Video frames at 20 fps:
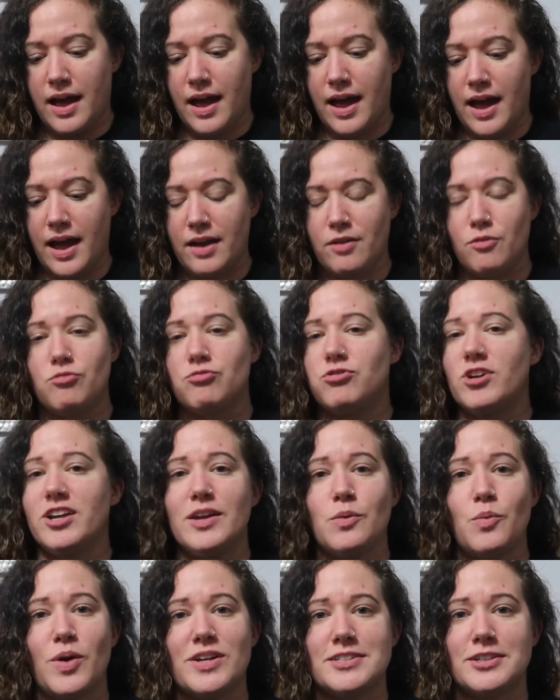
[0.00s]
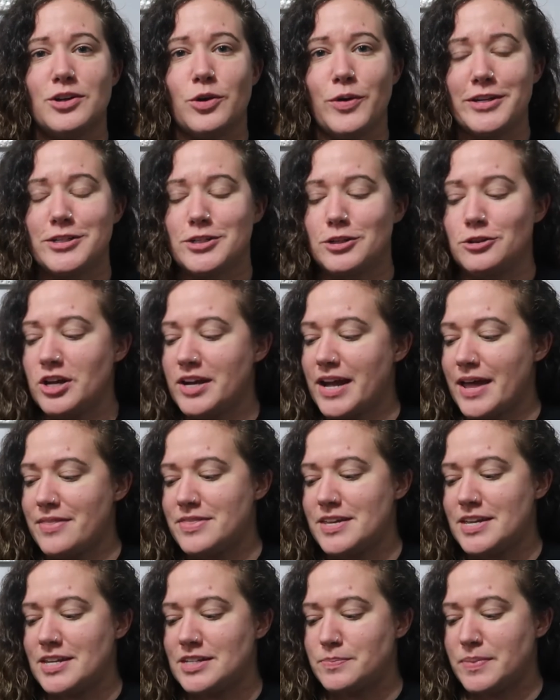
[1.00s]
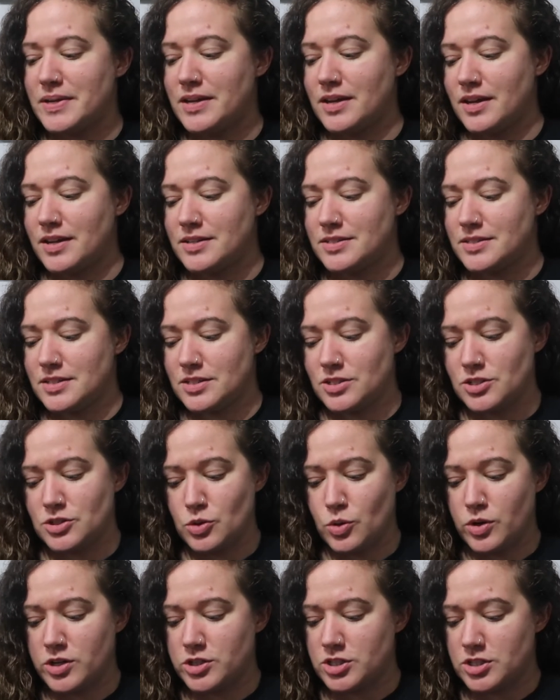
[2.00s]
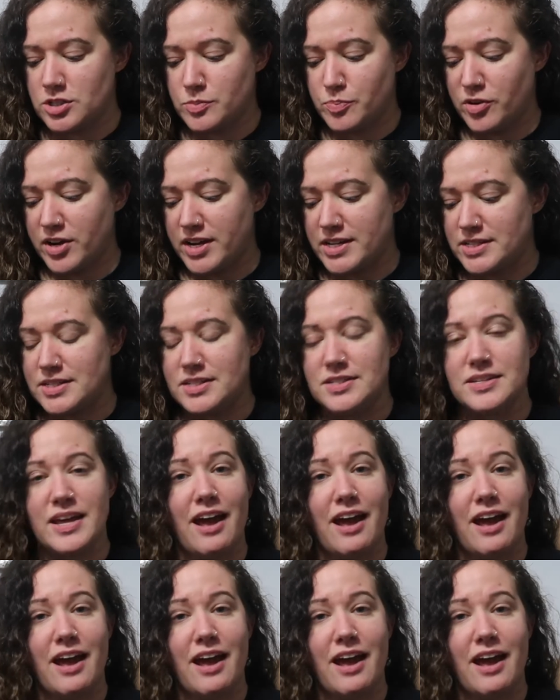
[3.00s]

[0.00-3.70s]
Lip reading: I really wasn't going to look at these because this store just prices